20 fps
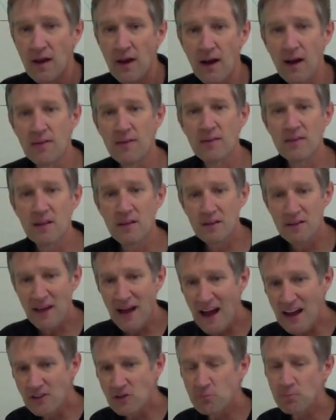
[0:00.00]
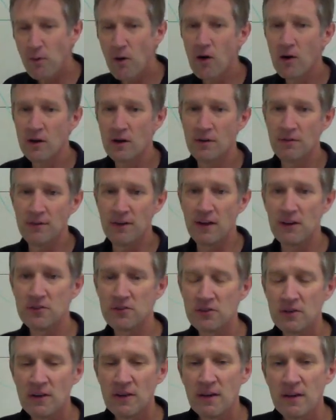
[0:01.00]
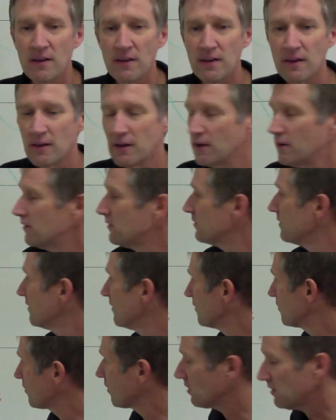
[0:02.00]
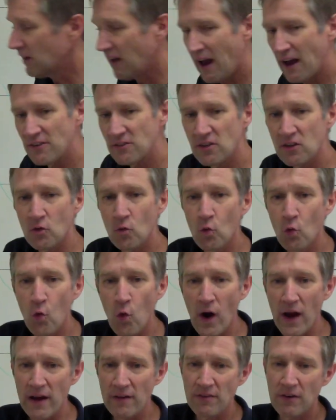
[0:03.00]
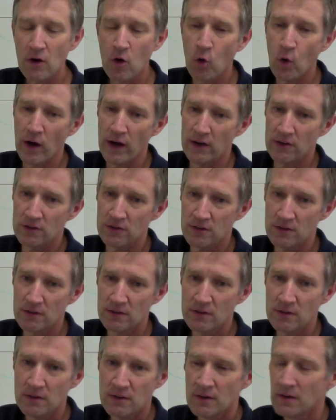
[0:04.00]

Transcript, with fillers: And then the last part of this is this classic wave equation